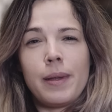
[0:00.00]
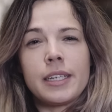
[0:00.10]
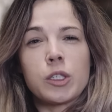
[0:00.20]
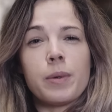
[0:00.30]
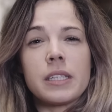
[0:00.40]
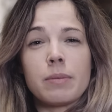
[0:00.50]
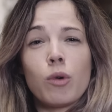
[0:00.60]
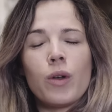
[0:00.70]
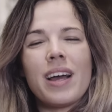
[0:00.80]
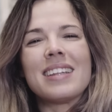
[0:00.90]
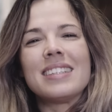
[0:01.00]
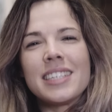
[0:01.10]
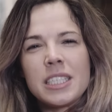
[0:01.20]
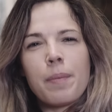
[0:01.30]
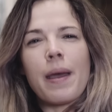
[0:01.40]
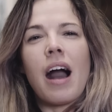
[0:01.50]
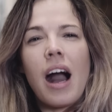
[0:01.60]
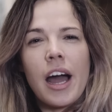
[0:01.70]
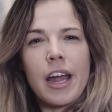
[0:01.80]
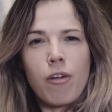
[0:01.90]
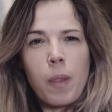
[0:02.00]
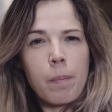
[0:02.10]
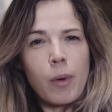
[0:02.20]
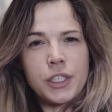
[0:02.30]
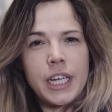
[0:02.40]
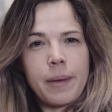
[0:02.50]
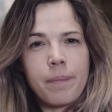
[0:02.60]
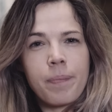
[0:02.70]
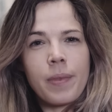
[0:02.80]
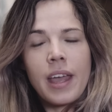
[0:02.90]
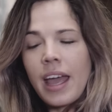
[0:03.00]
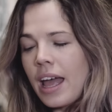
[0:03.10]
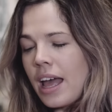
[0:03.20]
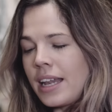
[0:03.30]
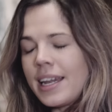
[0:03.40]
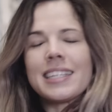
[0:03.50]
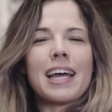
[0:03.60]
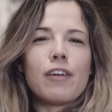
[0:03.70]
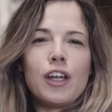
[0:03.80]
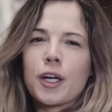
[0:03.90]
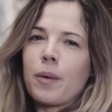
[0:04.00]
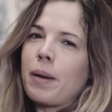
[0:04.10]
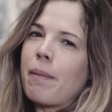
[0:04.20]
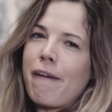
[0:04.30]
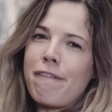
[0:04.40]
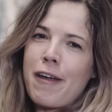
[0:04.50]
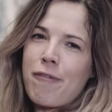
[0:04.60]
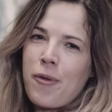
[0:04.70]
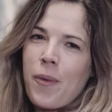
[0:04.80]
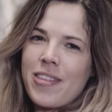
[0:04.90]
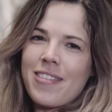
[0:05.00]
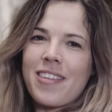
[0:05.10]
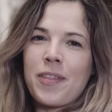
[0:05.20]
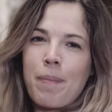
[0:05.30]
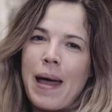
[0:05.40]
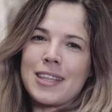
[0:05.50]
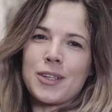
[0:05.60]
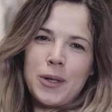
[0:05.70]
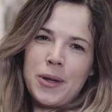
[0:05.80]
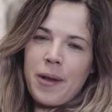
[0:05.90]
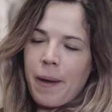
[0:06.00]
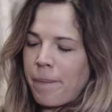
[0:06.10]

a little bit smaller and sit a bit higher on the body. Let's have a look at one of my favourite ones, the Petzl Luna.